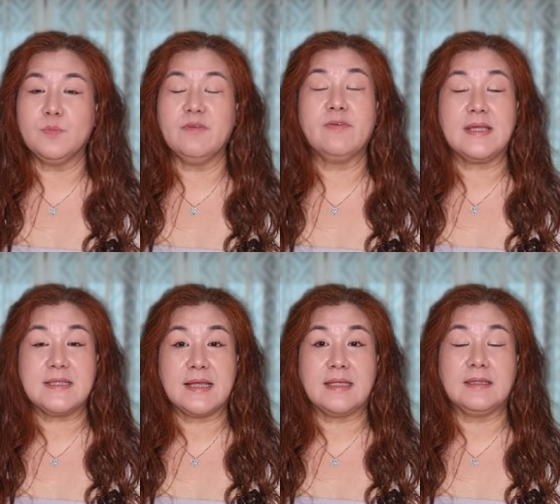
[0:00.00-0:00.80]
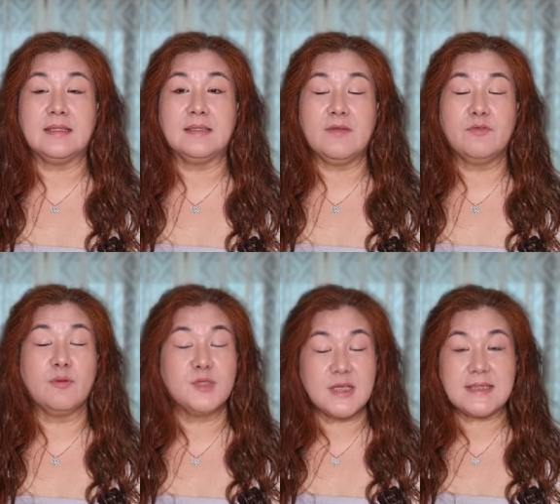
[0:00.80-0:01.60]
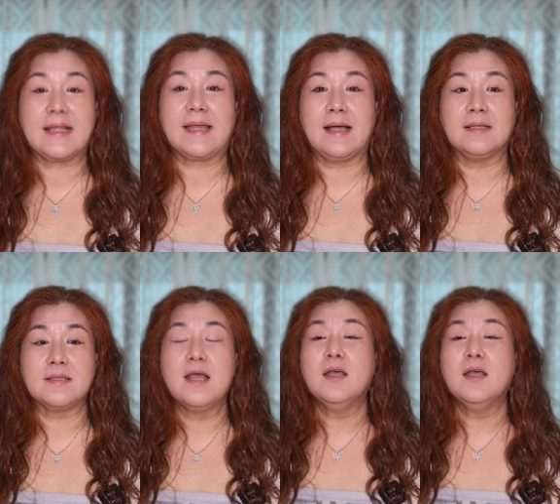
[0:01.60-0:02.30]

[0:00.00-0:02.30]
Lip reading: be facing and learning from, just like us.